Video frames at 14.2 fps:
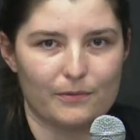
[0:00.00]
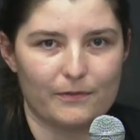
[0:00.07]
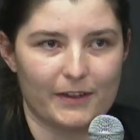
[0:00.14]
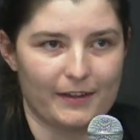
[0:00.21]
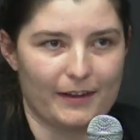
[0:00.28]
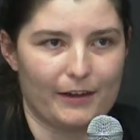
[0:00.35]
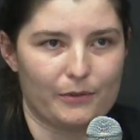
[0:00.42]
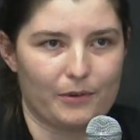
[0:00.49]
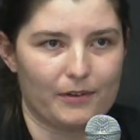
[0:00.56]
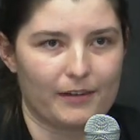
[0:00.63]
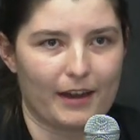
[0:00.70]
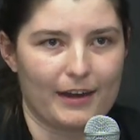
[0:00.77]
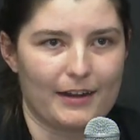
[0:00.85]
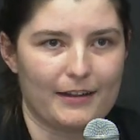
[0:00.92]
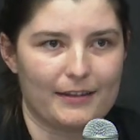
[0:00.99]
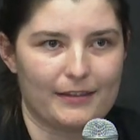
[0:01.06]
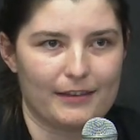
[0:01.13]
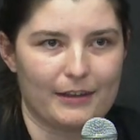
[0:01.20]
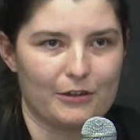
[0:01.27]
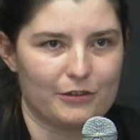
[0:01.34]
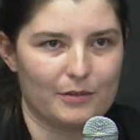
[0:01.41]
physics or
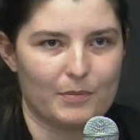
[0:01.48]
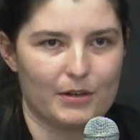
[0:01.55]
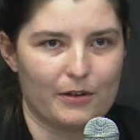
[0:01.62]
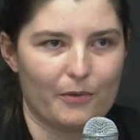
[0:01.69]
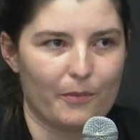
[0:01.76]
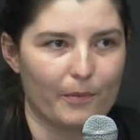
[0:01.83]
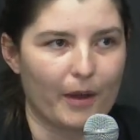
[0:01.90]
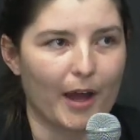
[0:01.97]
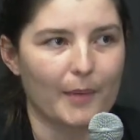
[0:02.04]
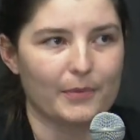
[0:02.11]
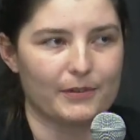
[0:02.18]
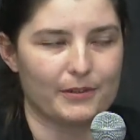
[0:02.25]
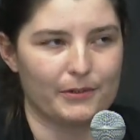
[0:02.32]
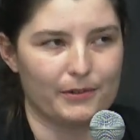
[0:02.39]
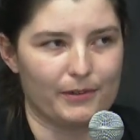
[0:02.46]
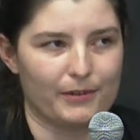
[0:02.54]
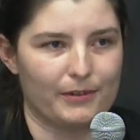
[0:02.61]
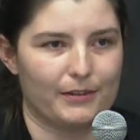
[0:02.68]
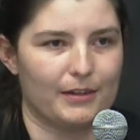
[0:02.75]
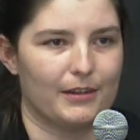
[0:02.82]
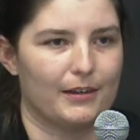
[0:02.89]
science. There should be no
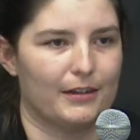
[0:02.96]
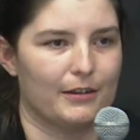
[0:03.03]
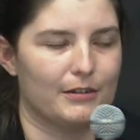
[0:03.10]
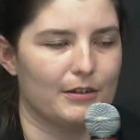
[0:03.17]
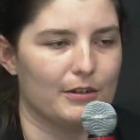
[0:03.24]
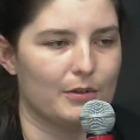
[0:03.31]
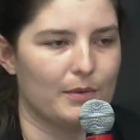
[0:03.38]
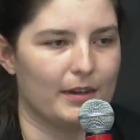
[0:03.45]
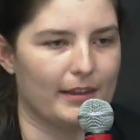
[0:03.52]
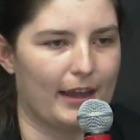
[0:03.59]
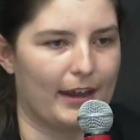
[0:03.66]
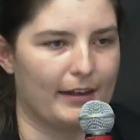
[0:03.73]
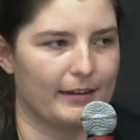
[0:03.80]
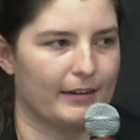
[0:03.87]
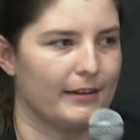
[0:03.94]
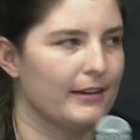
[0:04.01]
obstacles to doing that.